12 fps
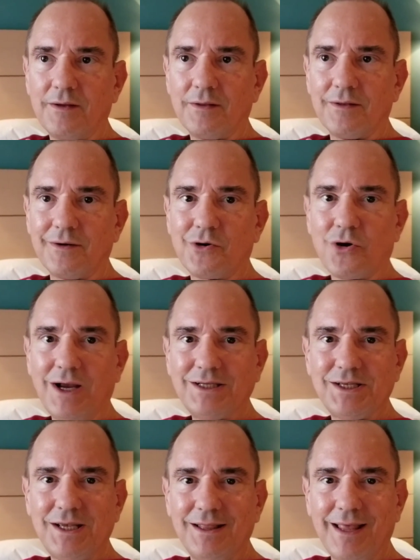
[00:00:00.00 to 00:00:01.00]
the
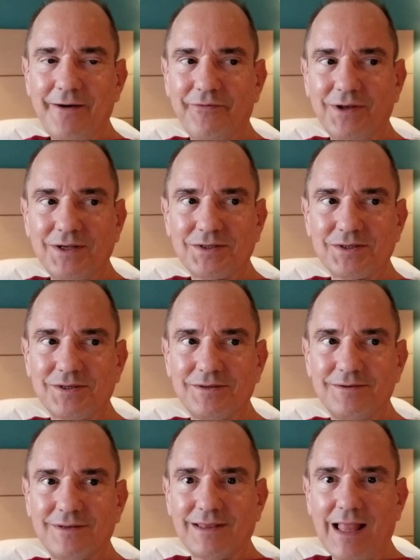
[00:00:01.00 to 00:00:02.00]
crazy leftist
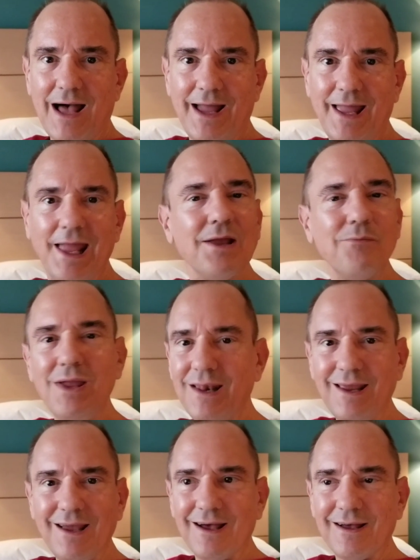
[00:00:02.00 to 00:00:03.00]
lying
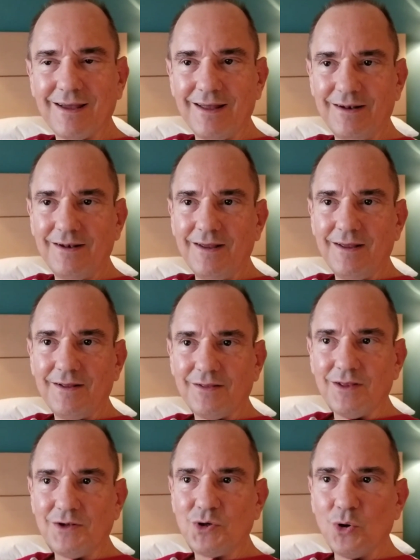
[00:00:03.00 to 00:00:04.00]
media and
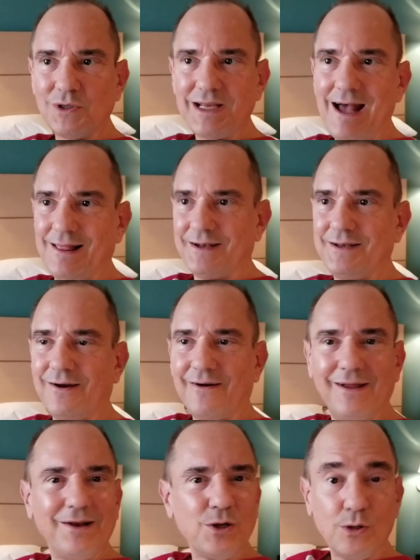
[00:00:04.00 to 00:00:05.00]
the
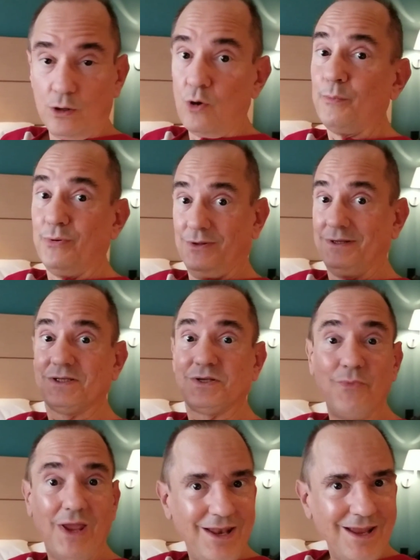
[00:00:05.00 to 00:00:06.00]
totalitarian globalist
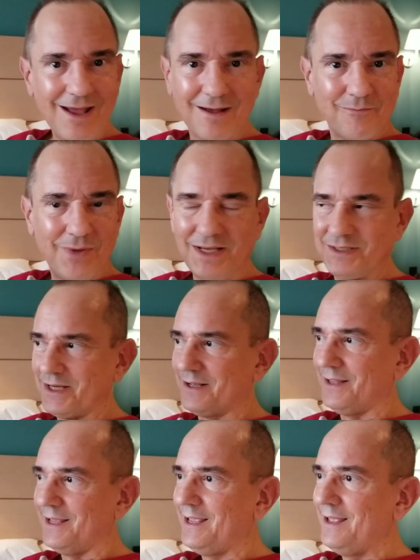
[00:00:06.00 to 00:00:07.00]
media,
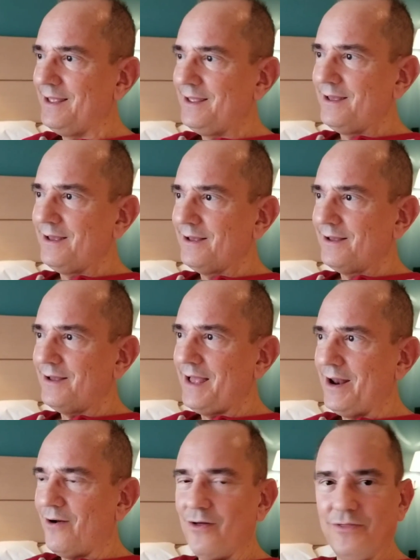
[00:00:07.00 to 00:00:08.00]
basically,
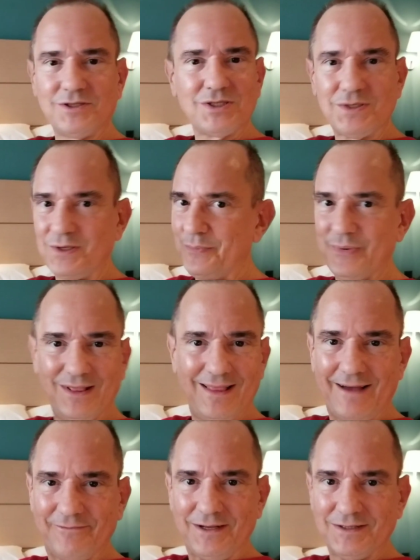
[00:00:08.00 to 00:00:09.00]
and all the stupid
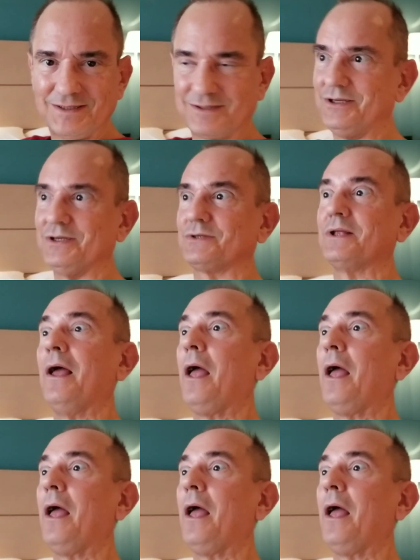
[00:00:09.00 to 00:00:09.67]
leftists are just